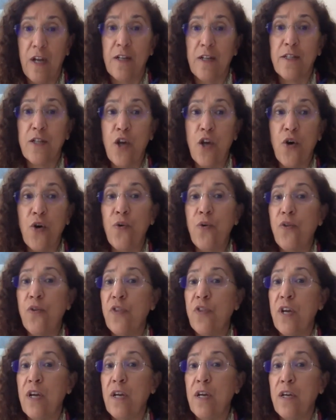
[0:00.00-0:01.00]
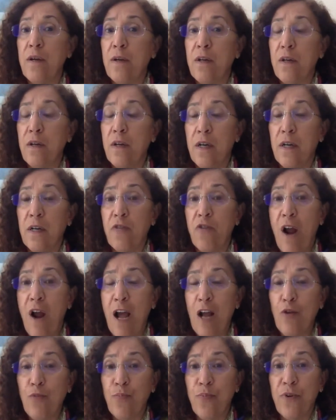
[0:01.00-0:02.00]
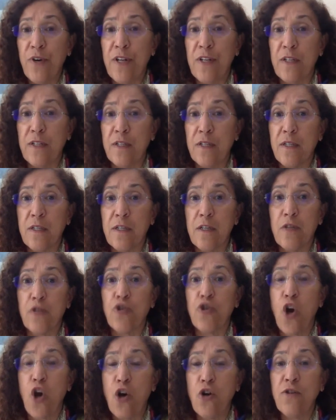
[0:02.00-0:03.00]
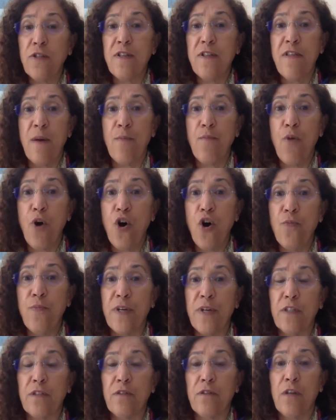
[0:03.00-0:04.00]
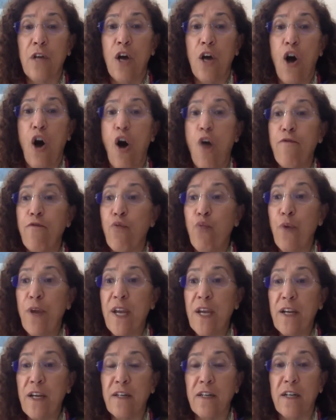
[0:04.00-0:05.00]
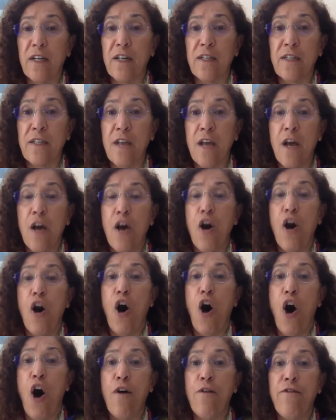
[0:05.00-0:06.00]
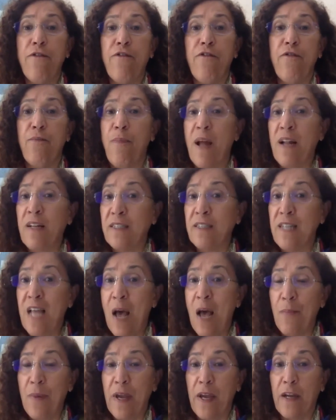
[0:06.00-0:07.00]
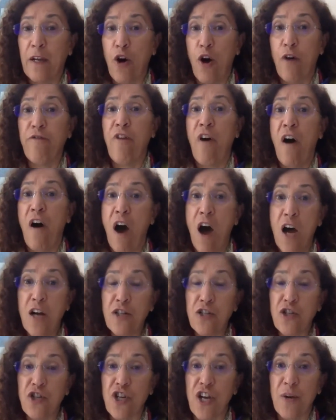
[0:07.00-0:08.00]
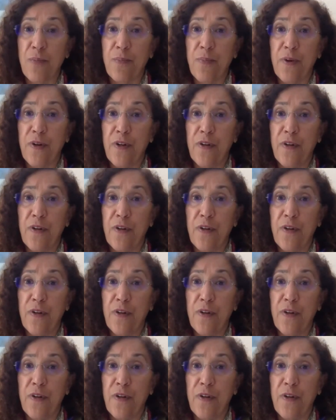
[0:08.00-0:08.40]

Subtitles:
So the crown prince chose the moment of weakness, of pandemic, of hardship